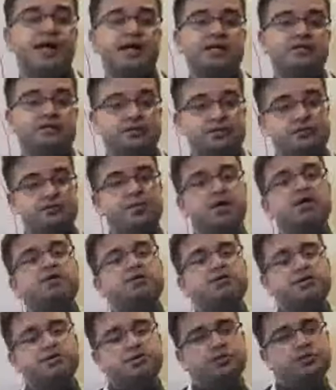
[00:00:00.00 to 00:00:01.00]
Having
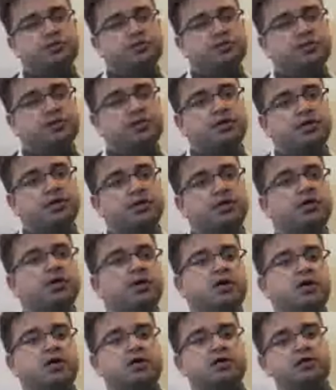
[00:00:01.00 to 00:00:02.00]
said that,
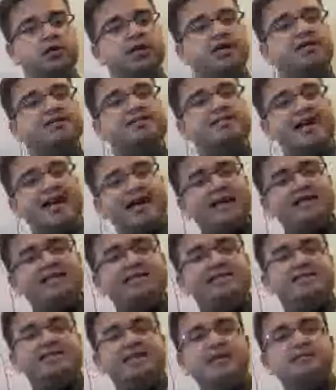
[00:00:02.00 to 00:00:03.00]
do not
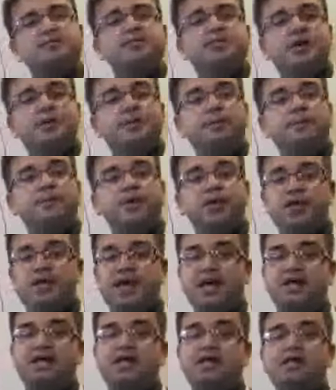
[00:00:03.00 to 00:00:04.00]
think that
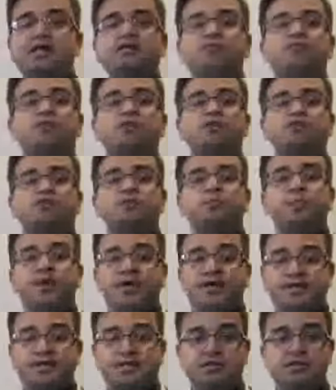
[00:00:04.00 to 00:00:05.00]
all patients
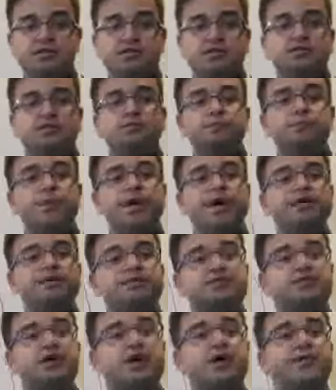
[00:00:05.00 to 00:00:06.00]
with pneumonia
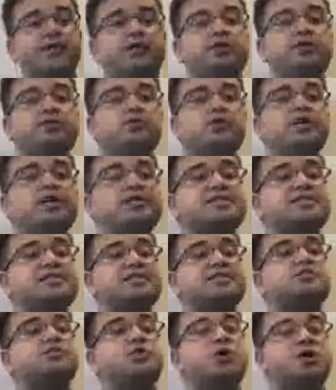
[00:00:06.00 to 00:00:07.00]
have all of
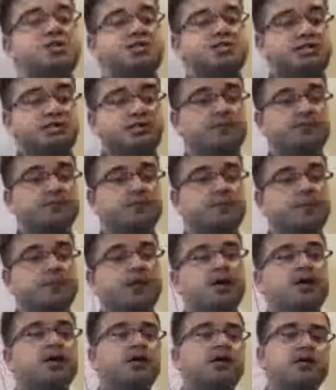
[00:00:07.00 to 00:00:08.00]
those symptoms
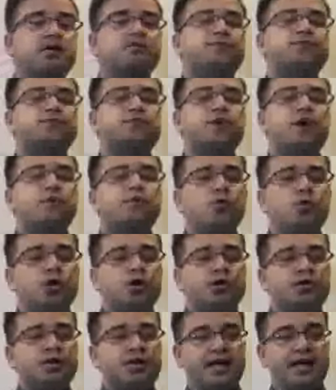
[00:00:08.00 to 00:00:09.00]
that I just mentioned.